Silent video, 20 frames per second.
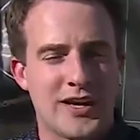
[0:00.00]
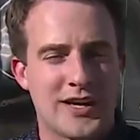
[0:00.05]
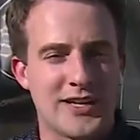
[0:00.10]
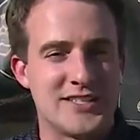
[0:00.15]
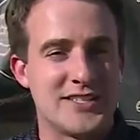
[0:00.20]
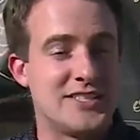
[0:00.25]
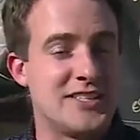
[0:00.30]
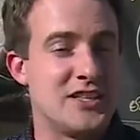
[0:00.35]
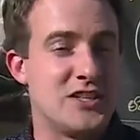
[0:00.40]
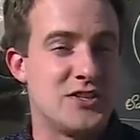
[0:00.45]
get
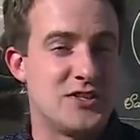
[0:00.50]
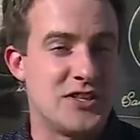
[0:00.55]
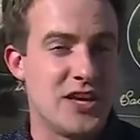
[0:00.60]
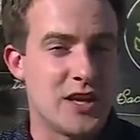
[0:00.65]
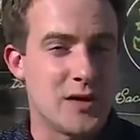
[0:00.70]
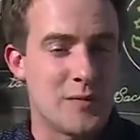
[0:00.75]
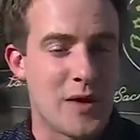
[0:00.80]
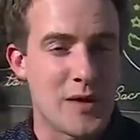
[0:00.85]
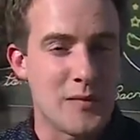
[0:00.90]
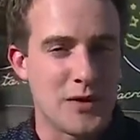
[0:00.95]
to see the
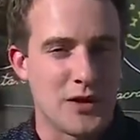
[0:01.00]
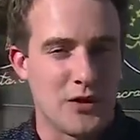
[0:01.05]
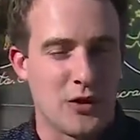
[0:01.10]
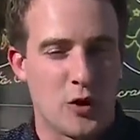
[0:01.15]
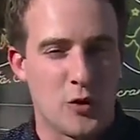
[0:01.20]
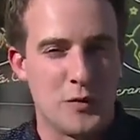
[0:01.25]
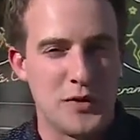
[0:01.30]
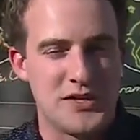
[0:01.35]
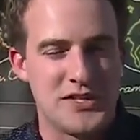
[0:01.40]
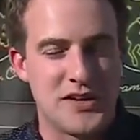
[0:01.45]
city maybe a
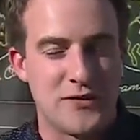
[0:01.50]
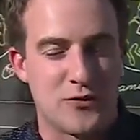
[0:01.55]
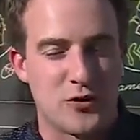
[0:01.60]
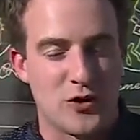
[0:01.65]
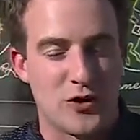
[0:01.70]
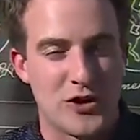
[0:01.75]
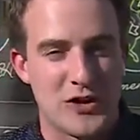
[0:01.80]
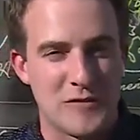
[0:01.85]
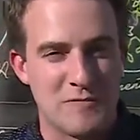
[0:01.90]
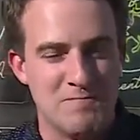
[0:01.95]
little bit
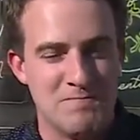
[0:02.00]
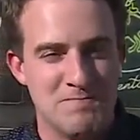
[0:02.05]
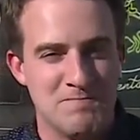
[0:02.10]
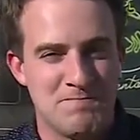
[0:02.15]
differently